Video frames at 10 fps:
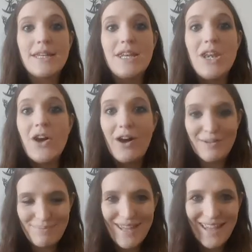
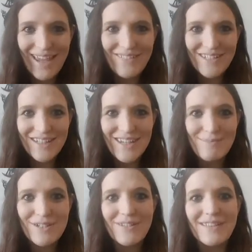not being able to keep
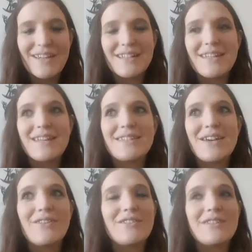doing this. And
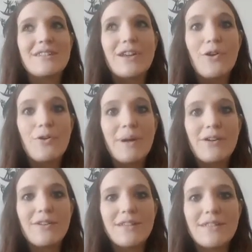so she's like, oh my
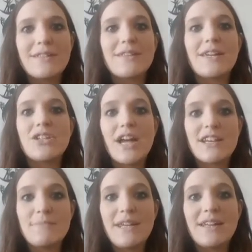goodness. And so they
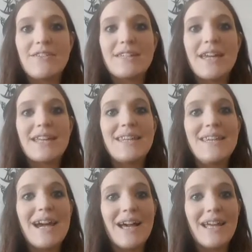checked me, and I was like
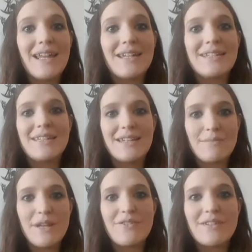9
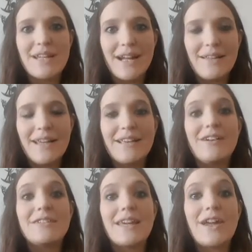centimeters dilated. I
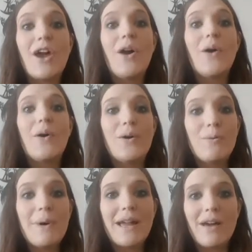was like, oh
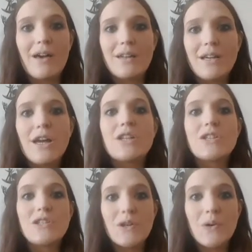my God,
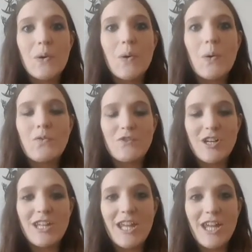so
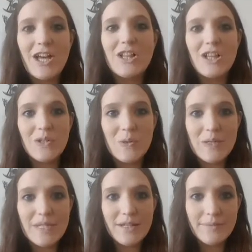freaking close.